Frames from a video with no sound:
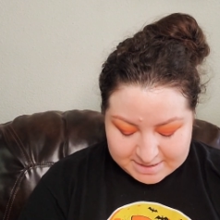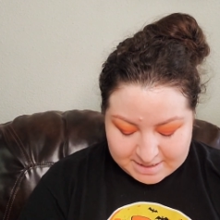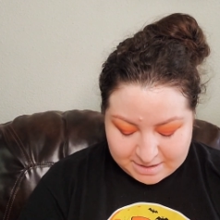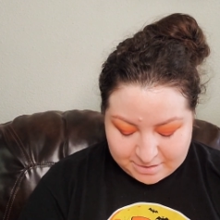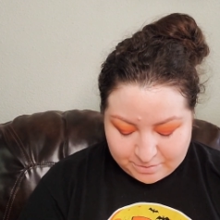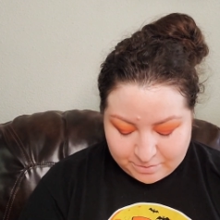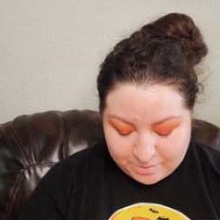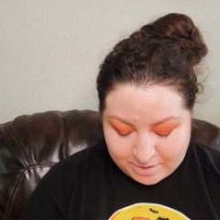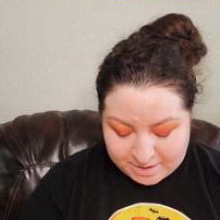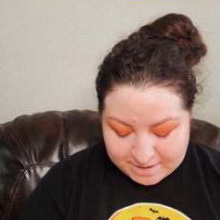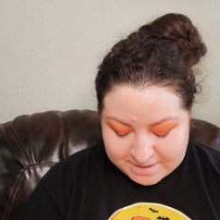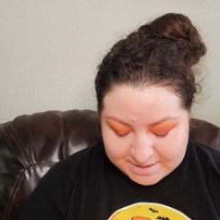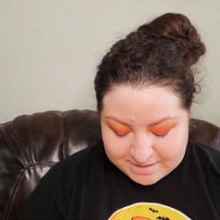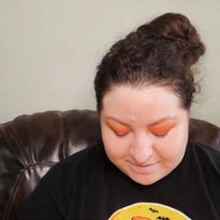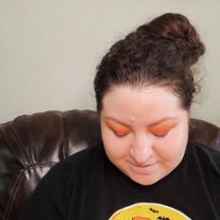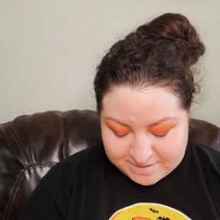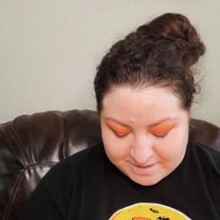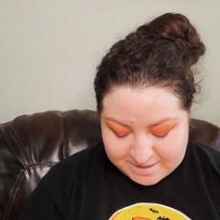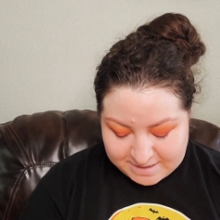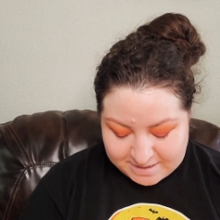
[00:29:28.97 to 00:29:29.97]
Like, who can
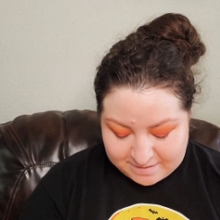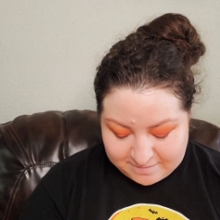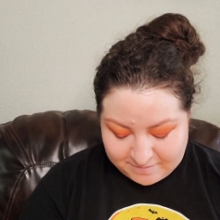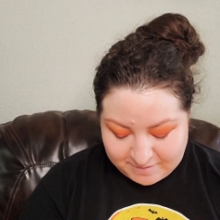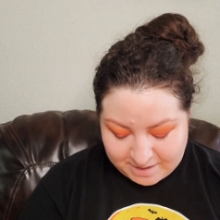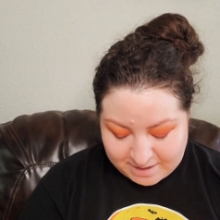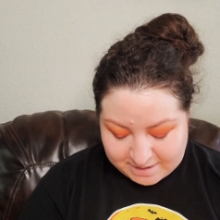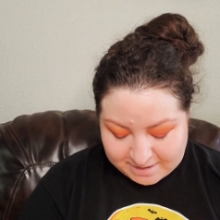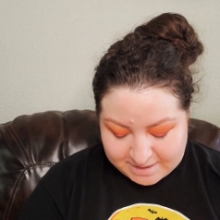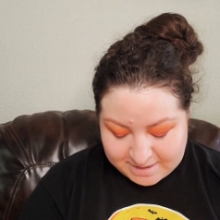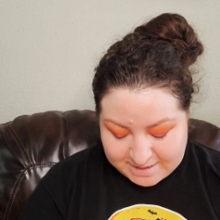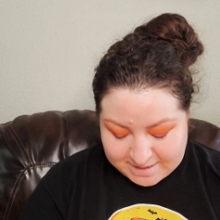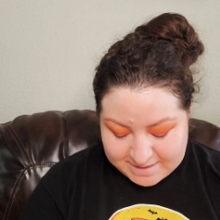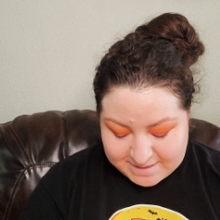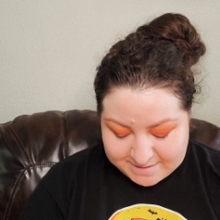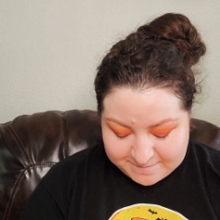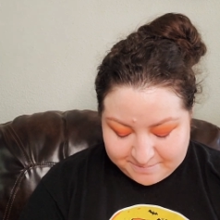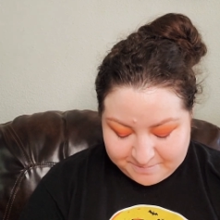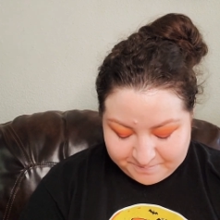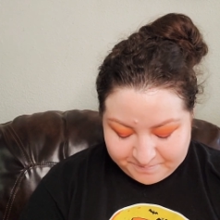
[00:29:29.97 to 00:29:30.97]
seriously live like this?